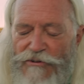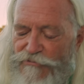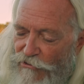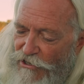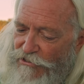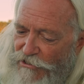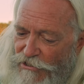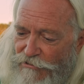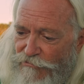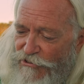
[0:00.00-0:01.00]
after I
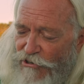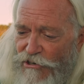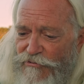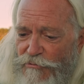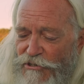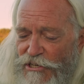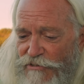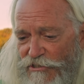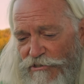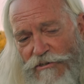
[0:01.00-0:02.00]
uh, retired from the
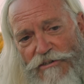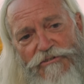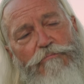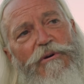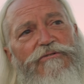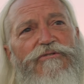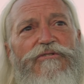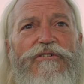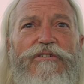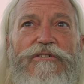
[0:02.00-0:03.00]
Navy, I spent
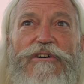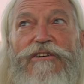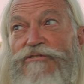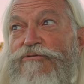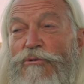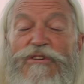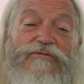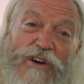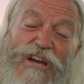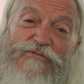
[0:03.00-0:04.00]
uh, actually
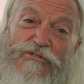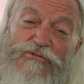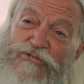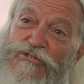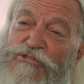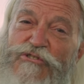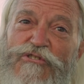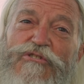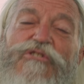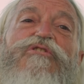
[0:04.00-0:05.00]
25 years
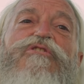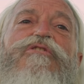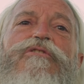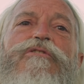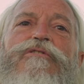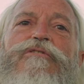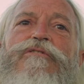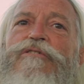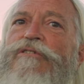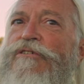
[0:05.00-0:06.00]
teaching
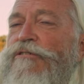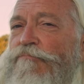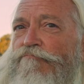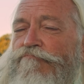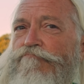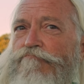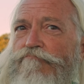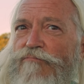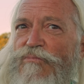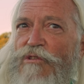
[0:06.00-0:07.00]
um,
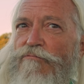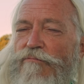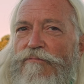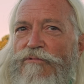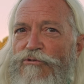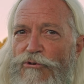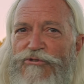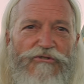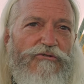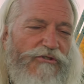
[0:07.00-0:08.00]

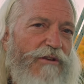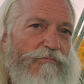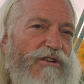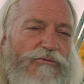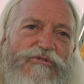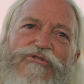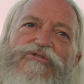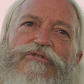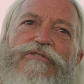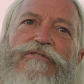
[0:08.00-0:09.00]
those same
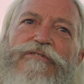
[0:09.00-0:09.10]
languages.